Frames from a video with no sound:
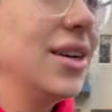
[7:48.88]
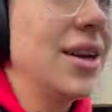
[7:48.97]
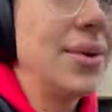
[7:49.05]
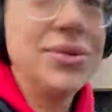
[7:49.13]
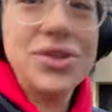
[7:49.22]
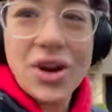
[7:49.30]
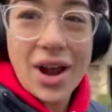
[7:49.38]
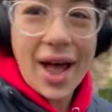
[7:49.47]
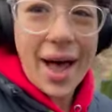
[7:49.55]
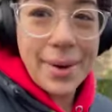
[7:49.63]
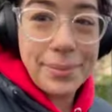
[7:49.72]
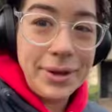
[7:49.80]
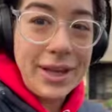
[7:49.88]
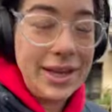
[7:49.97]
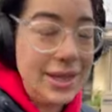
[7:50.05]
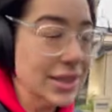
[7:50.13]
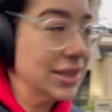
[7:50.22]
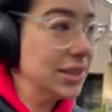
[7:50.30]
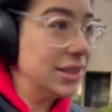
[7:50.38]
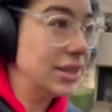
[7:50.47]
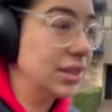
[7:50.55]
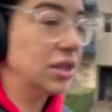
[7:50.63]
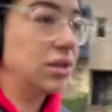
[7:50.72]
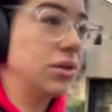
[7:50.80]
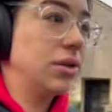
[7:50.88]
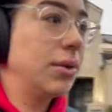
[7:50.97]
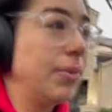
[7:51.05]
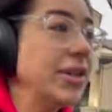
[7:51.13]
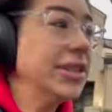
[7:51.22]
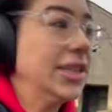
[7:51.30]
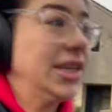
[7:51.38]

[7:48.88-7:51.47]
I'm so happy. Compared to